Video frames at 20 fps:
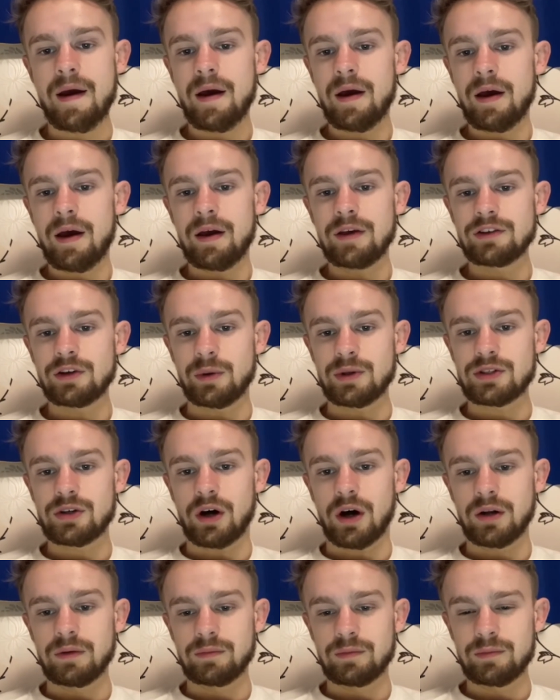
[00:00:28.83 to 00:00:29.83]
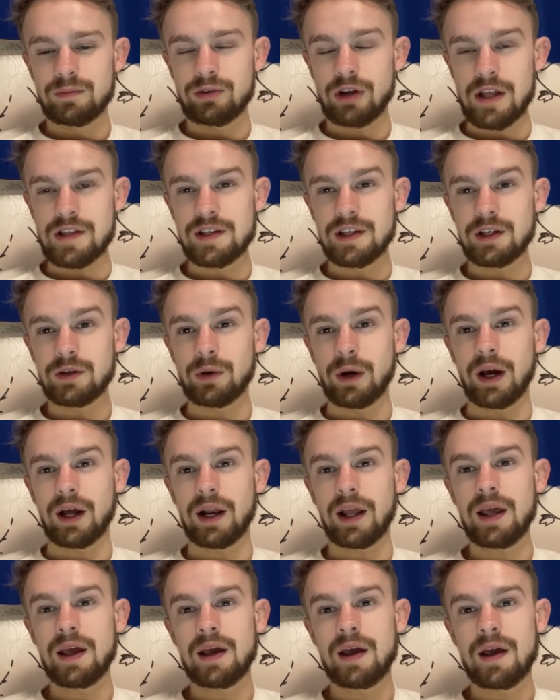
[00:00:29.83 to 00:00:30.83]
So it's gone pretty
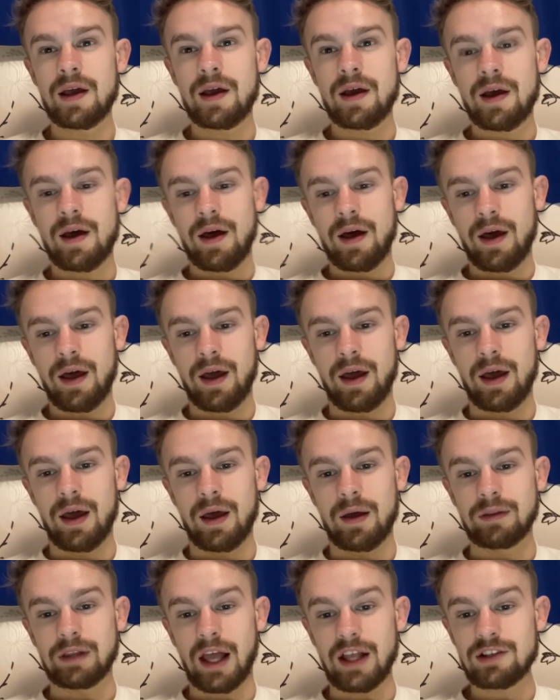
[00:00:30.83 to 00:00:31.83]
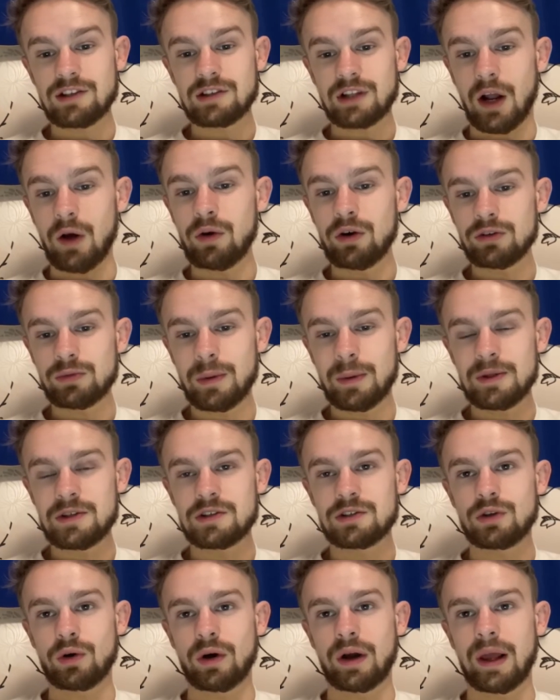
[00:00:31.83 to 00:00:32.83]
quickly. Dead slow because we've been
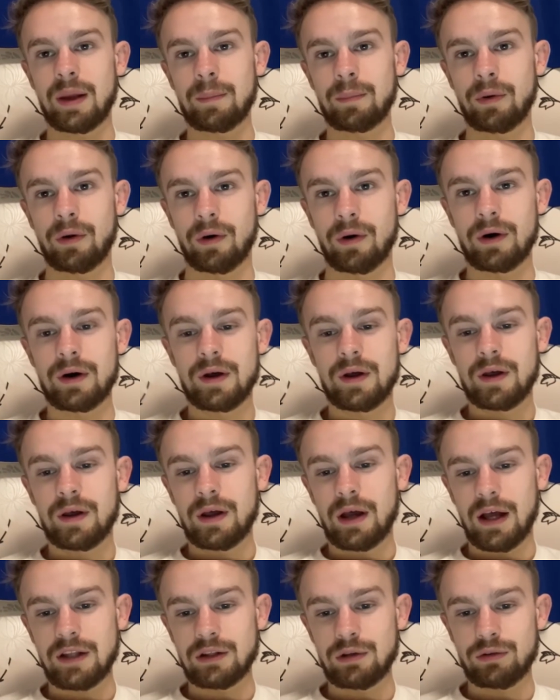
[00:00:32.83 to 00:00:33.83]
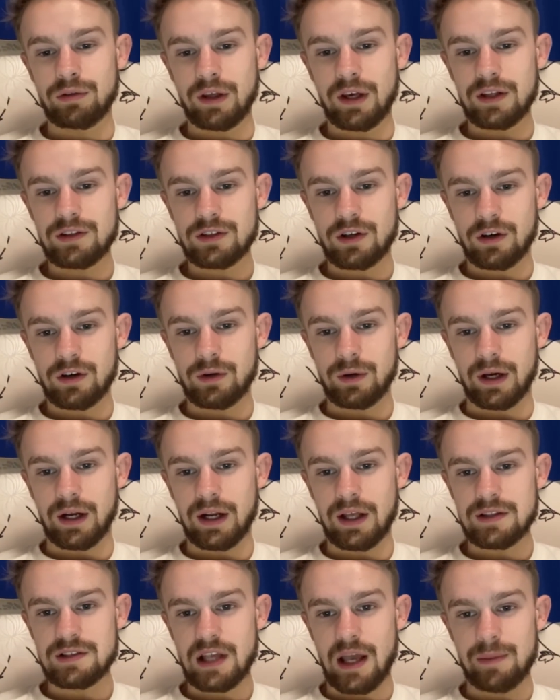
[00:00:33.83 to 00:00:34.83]
stuck in, but I do think it's gone quickly
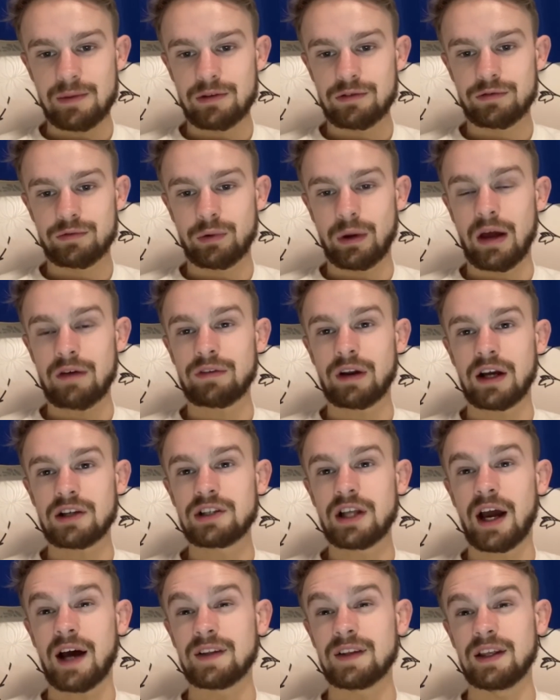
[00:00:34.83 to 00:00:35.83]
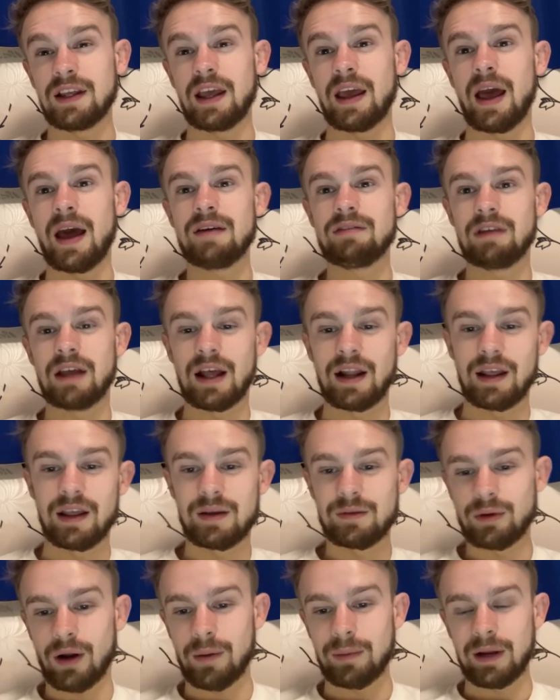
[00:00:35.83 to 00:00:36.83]
in terms of we haven't actually had a year really
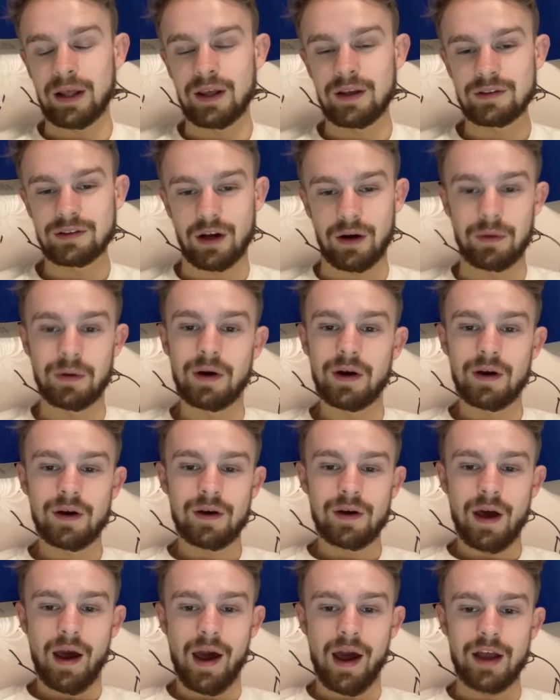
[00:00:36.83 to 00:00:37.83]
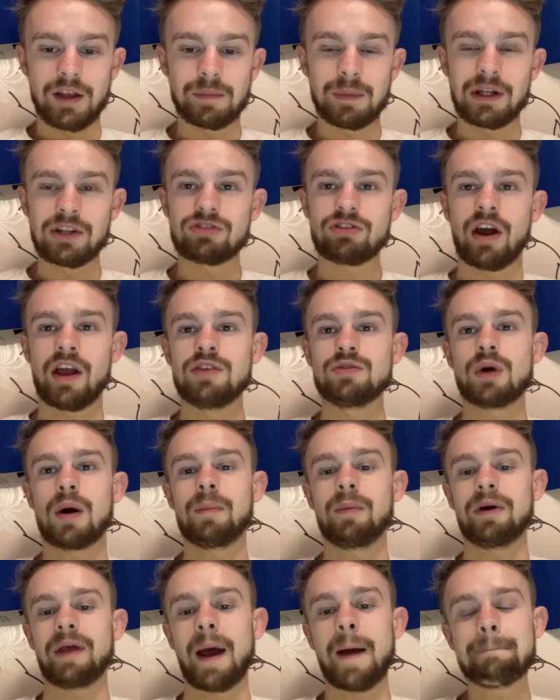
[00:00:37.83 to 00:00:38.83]
properly. So it's been a strange one,
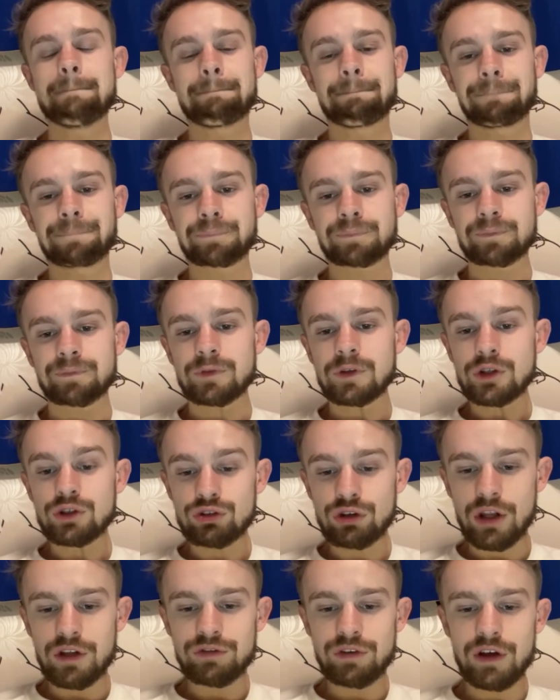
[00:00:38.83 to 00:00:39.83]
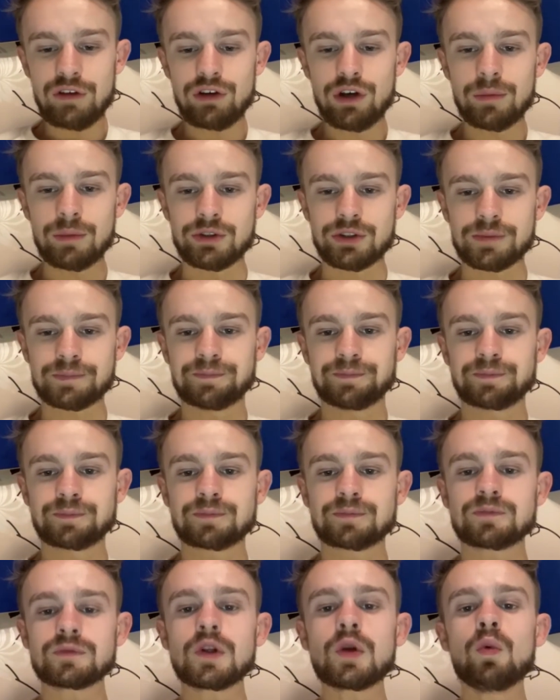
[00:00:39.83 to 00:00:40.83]
but yeah. Transfer rumours.
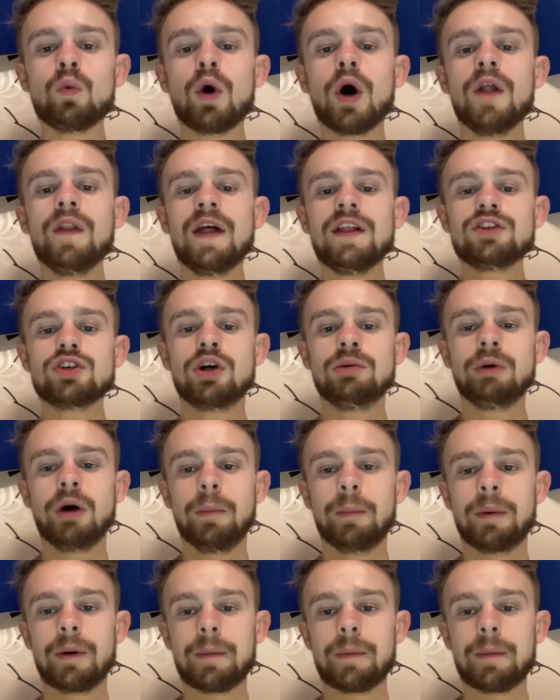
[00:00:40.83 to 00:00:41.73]
One that's come up